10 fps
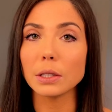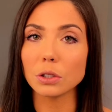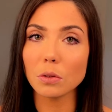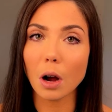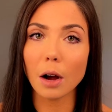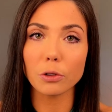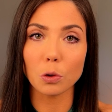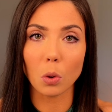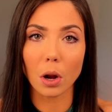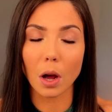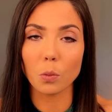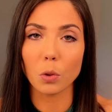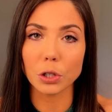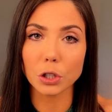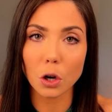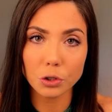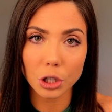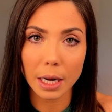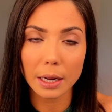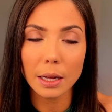I do offer one-on-one
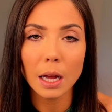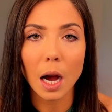coaching.